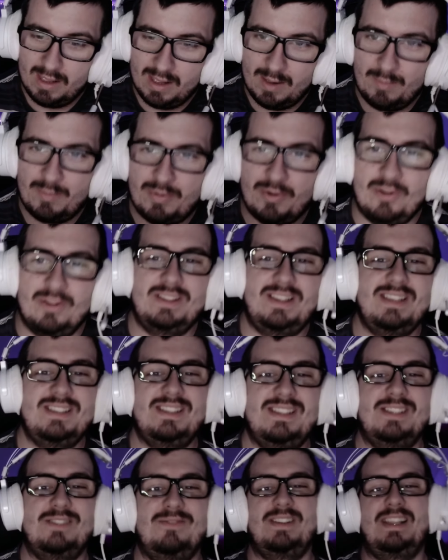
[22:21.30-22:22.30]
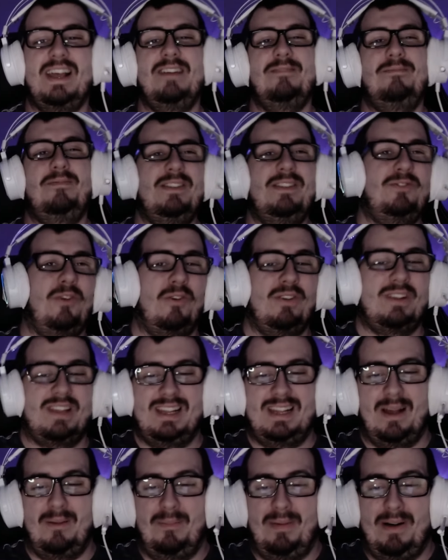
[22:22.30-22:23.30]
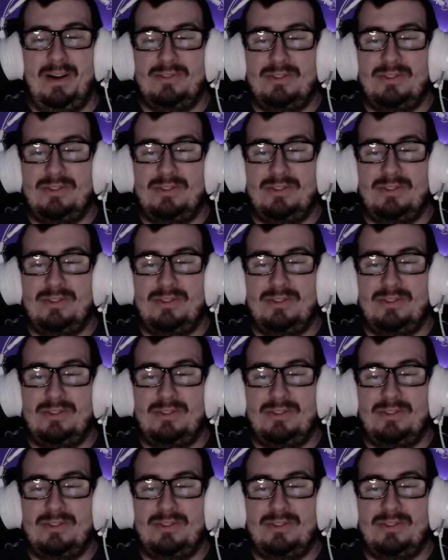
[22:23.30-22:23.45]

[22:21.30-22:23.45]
Bro, this is what I've been talking about.